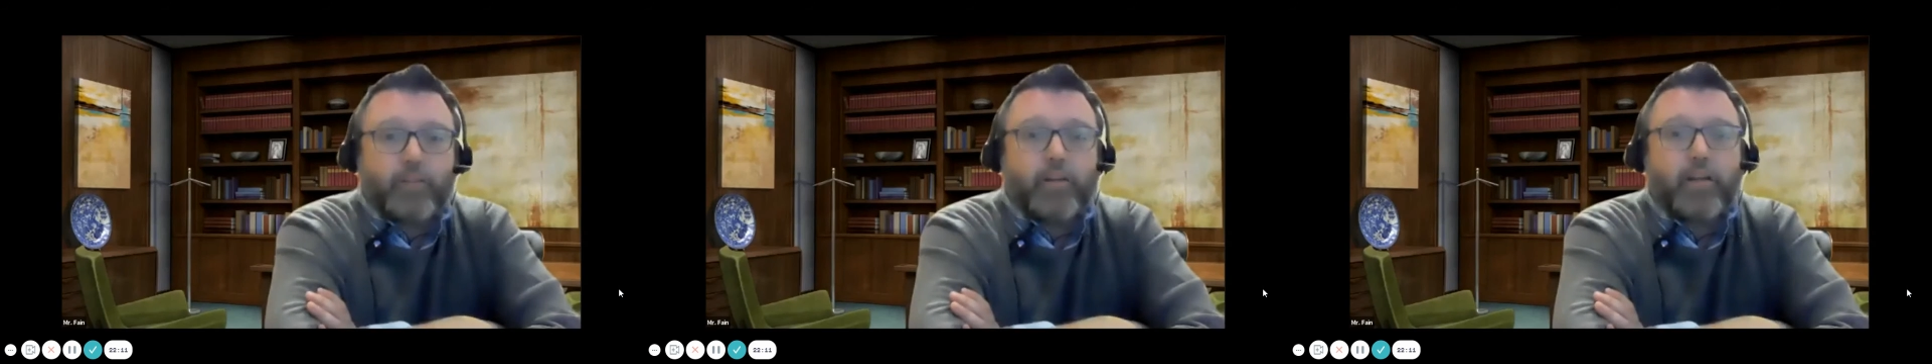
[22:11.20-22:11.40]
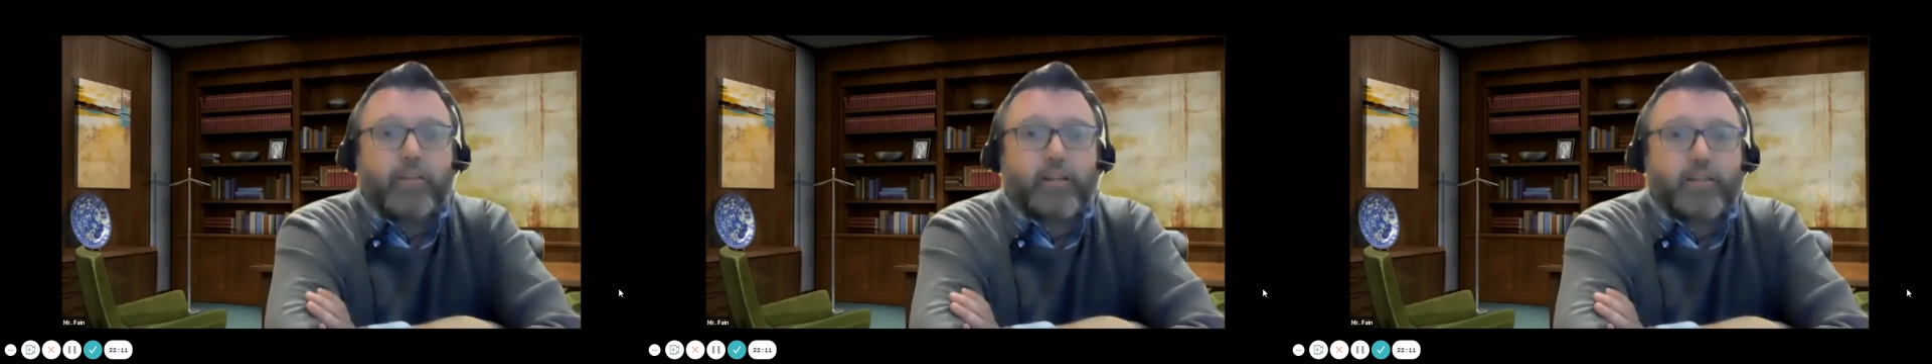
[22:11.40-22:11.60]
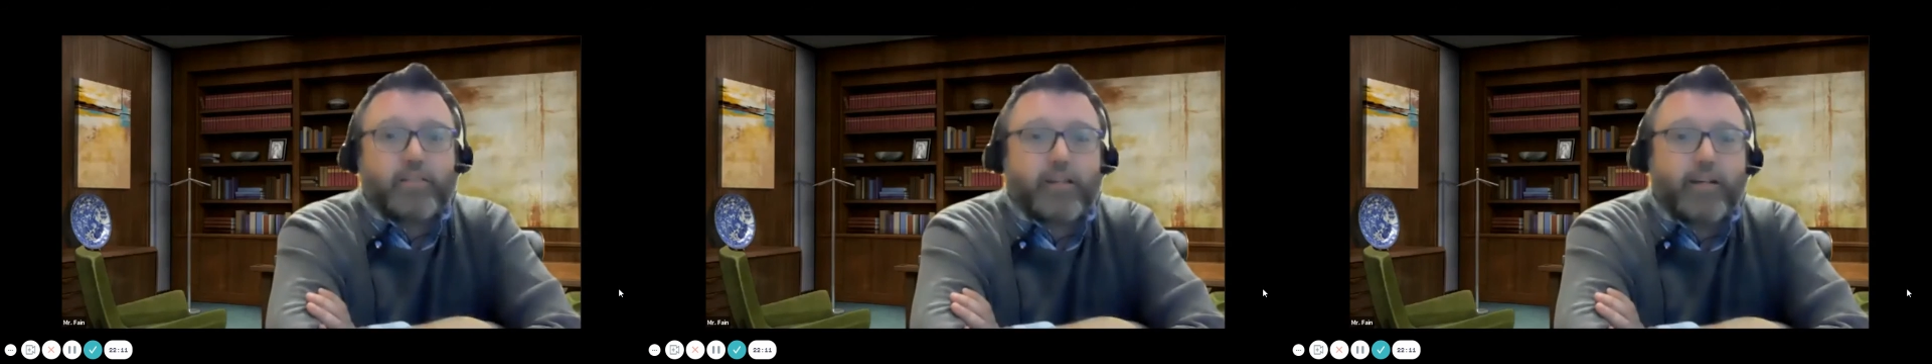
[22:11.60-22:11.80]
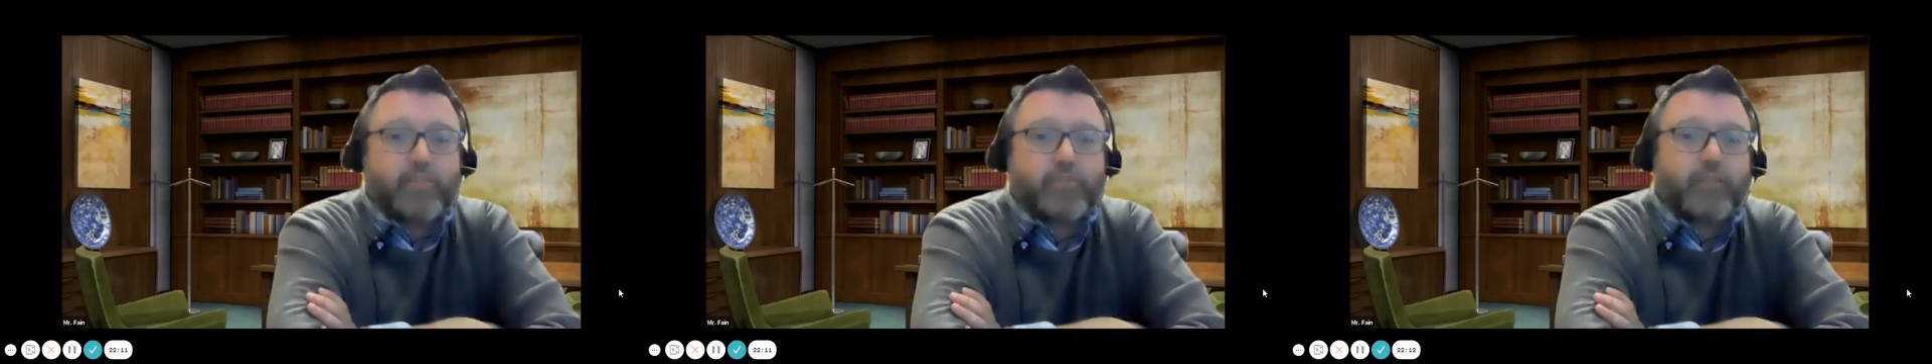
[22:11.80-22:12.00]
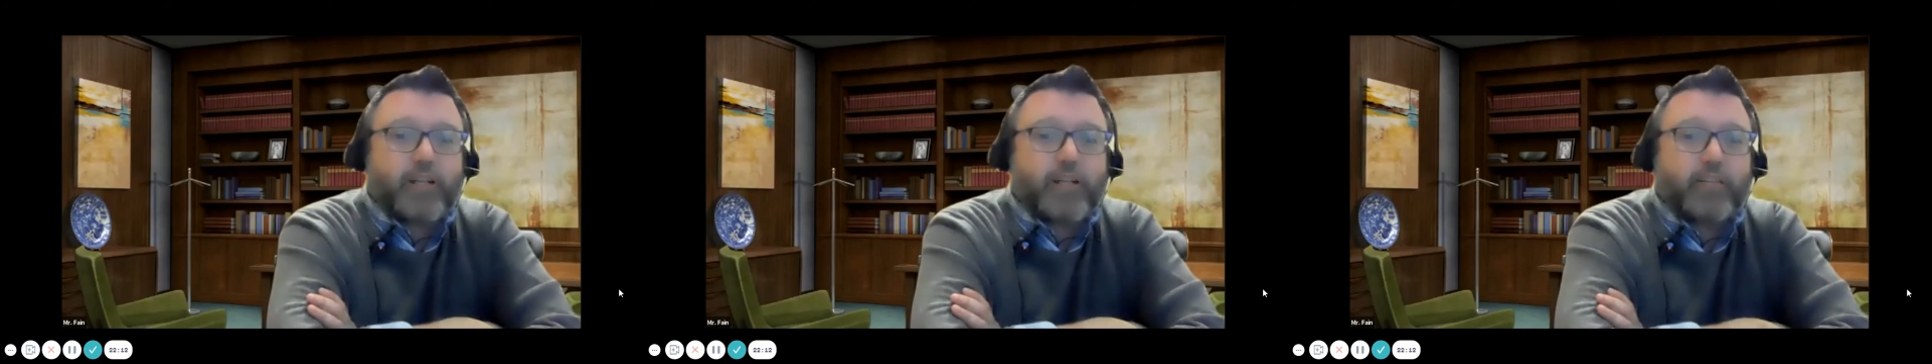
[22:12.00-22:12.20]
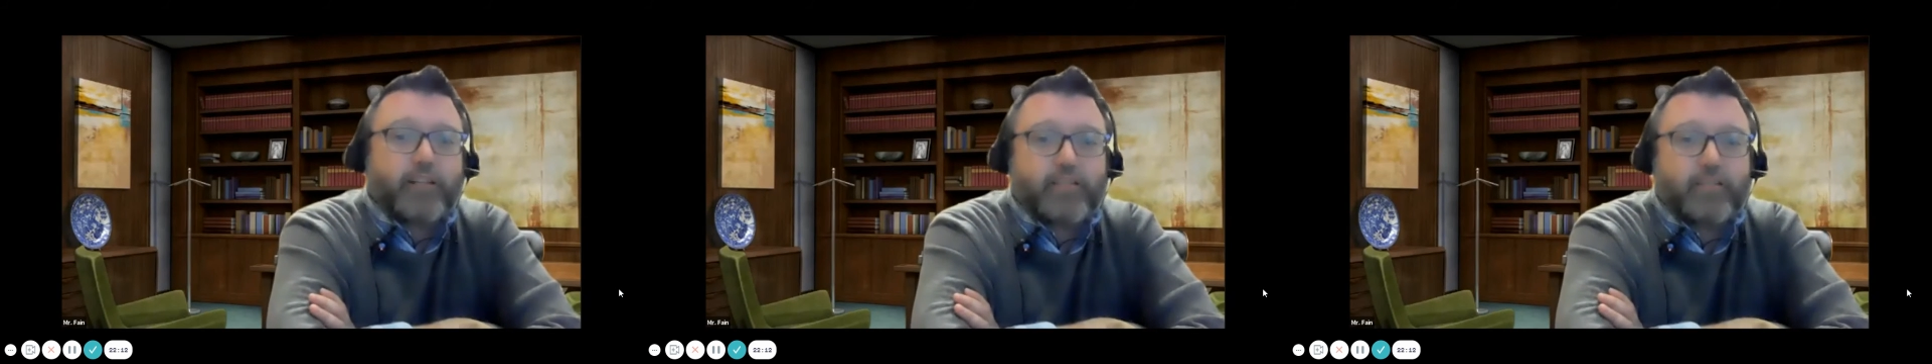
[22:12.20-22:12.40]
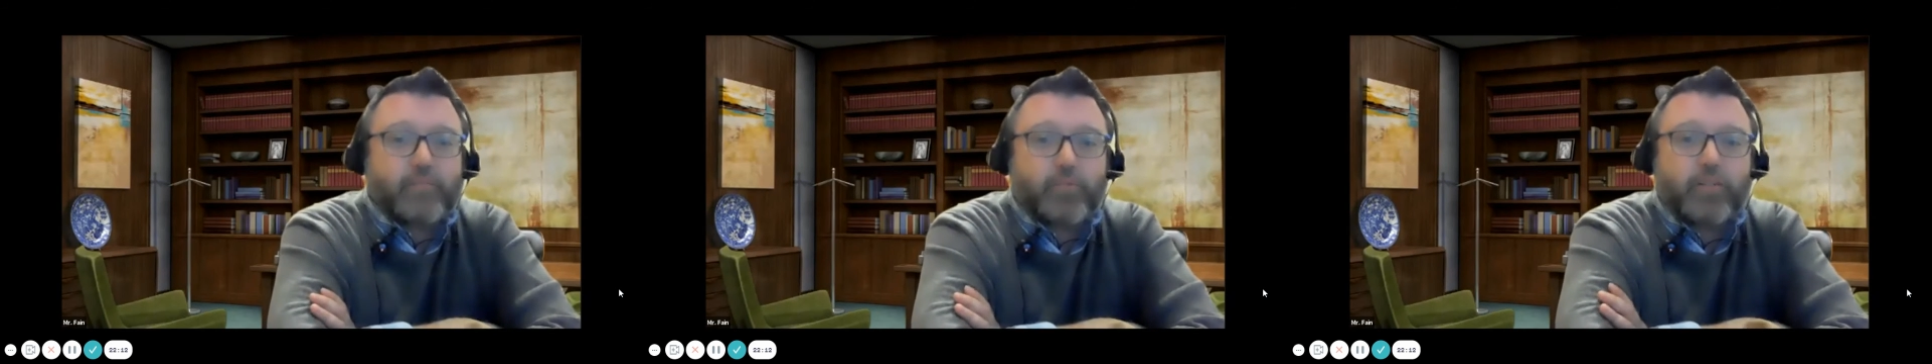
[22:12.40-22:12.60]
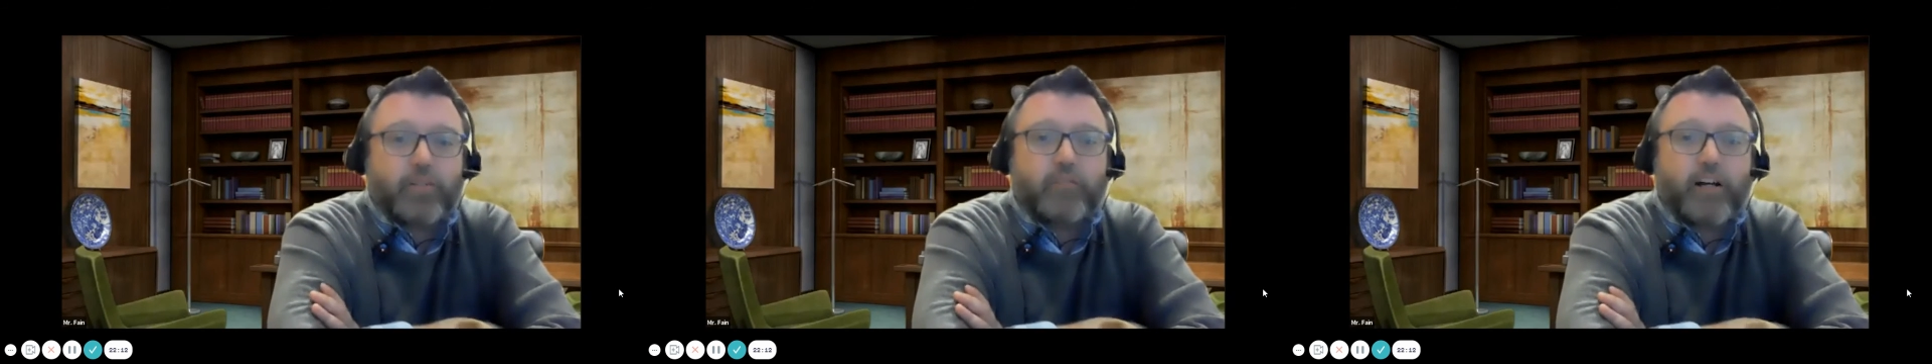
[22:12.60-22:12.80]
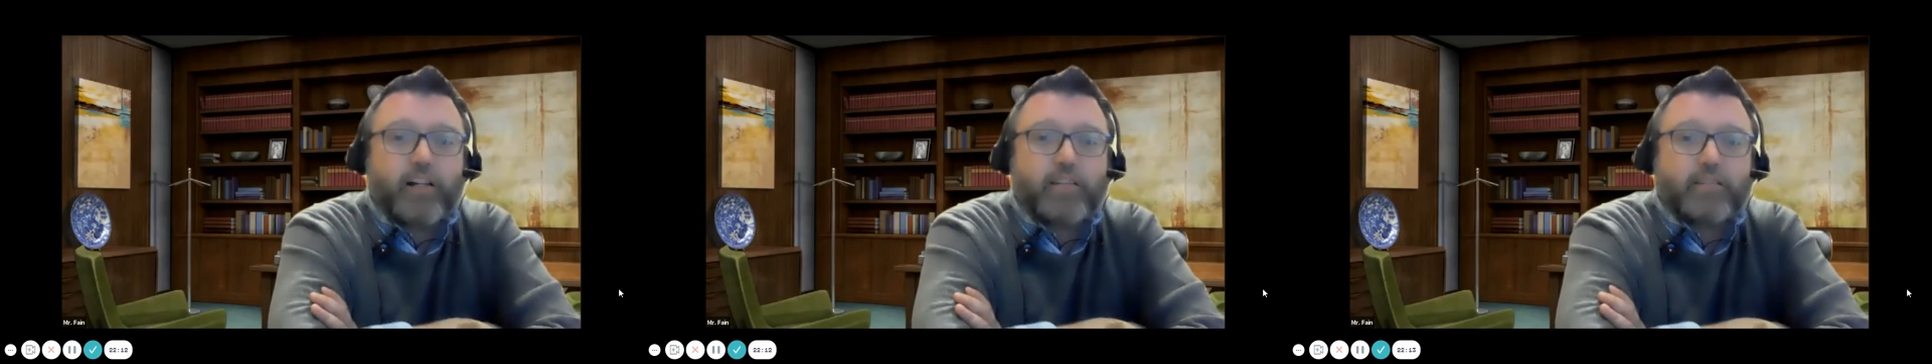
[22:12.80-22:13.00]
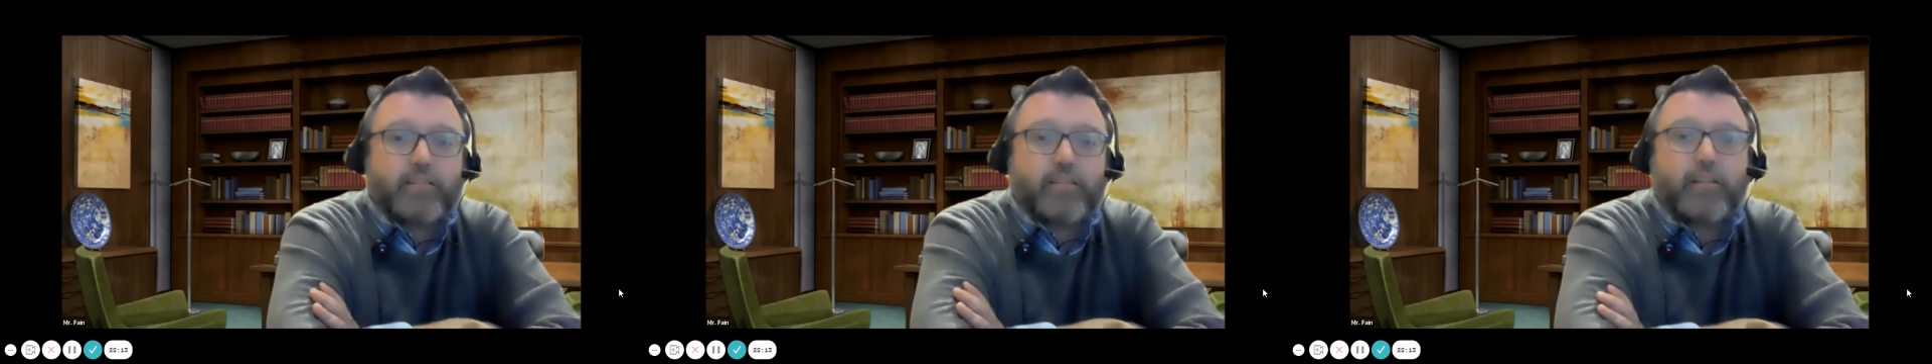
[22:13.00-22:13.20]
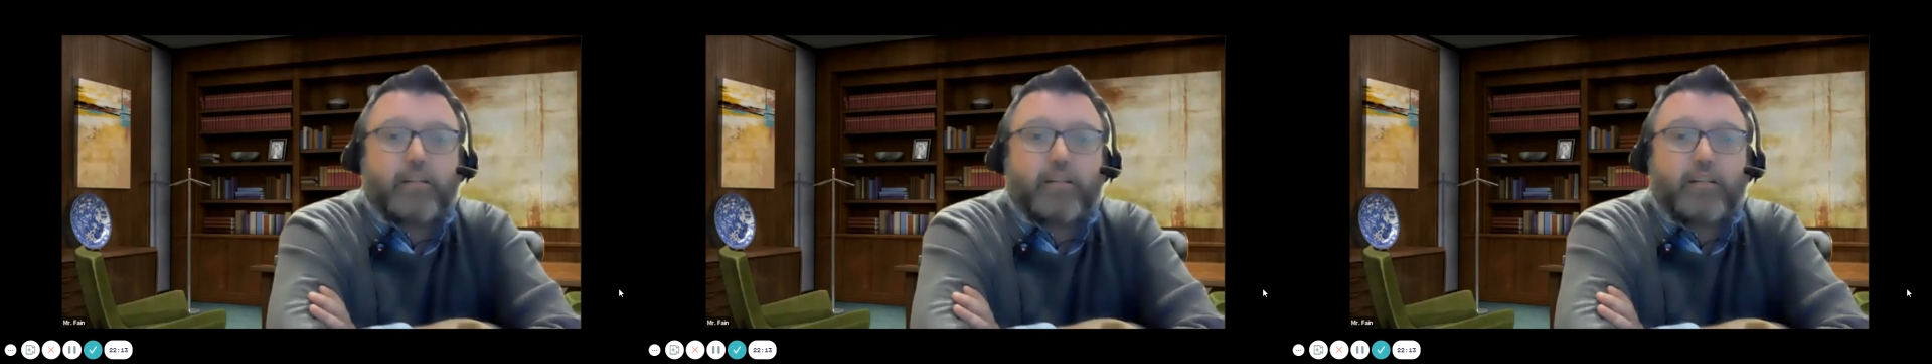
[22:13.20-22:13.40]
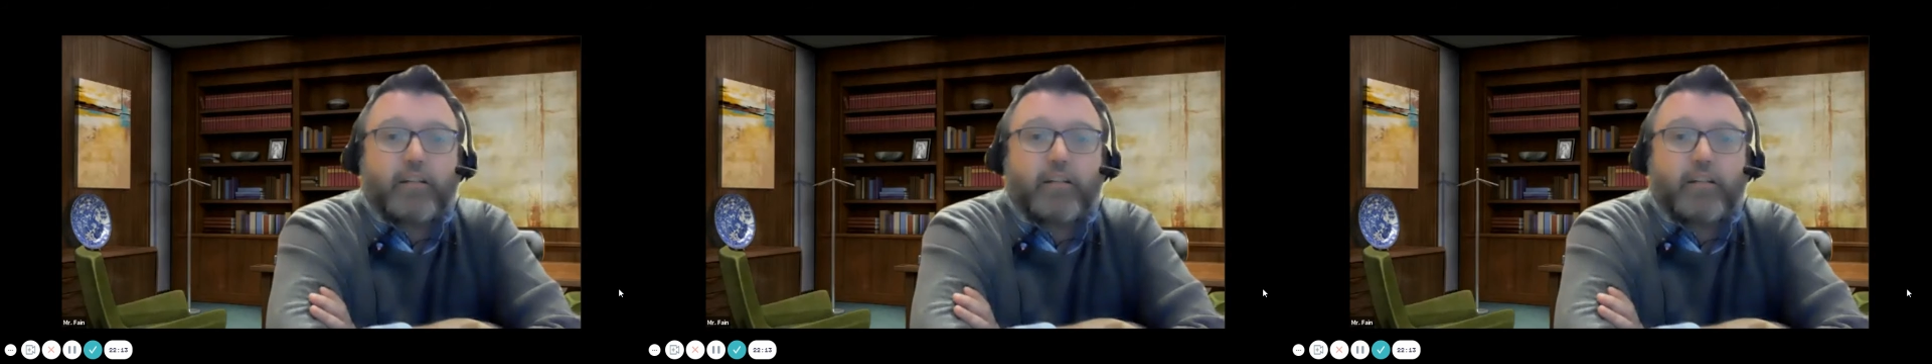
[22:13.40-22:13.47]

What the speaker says: All right. Thanks, guys, for that. That's some good advice.